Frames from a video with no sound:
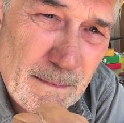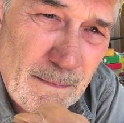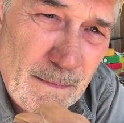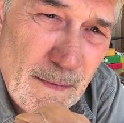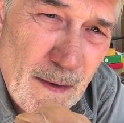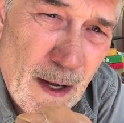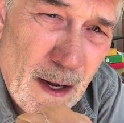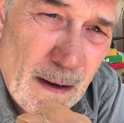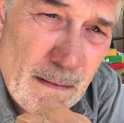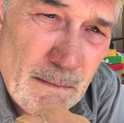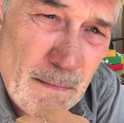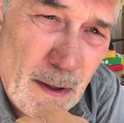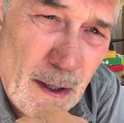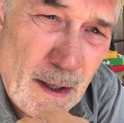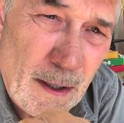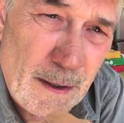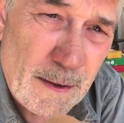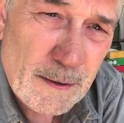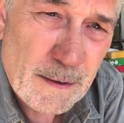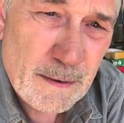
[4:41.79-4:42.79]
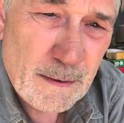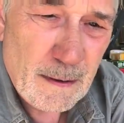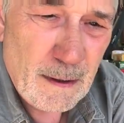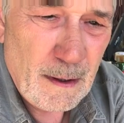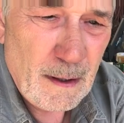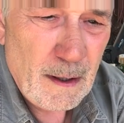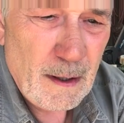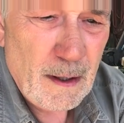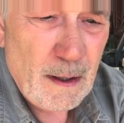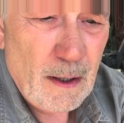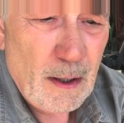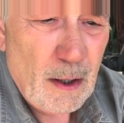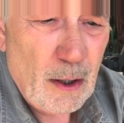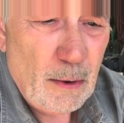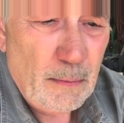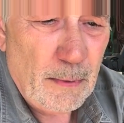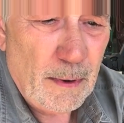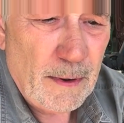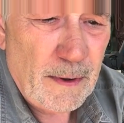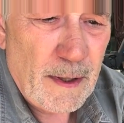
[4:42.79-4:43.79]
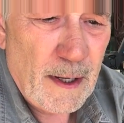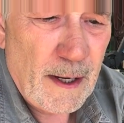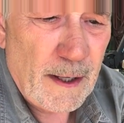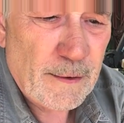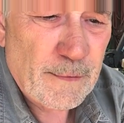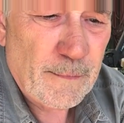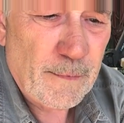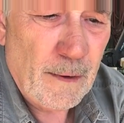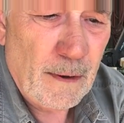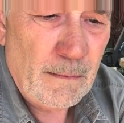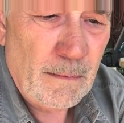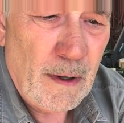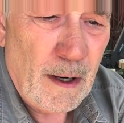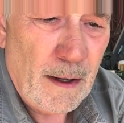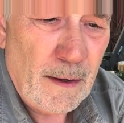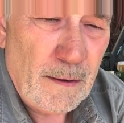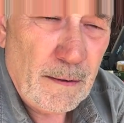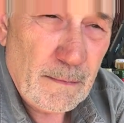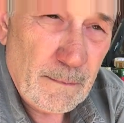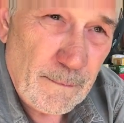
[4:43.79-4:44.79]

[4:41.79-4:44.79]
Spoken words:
not much, but that's from my